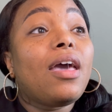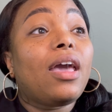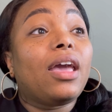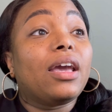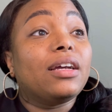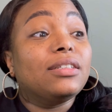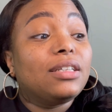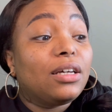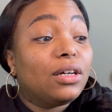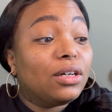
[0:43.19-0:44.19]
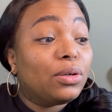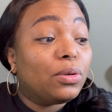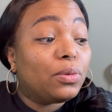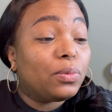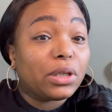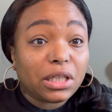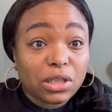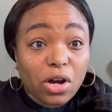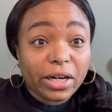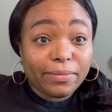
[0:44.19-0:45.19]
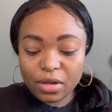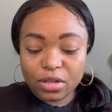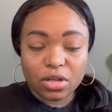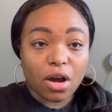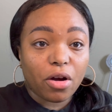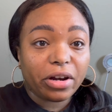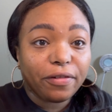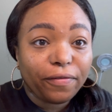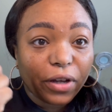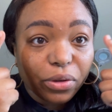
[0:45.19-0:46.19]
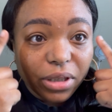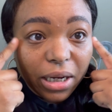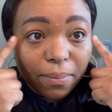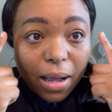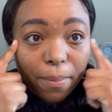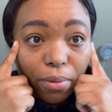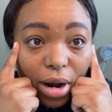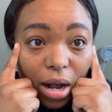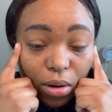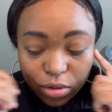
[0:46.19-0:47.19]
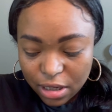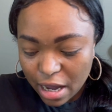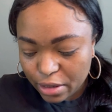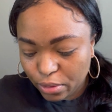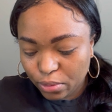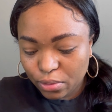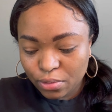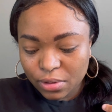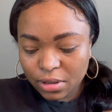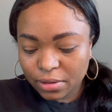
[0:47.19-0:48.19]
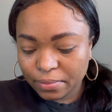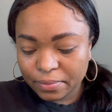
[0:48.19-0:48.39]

And we'll get started. So I already filled in my brows. I used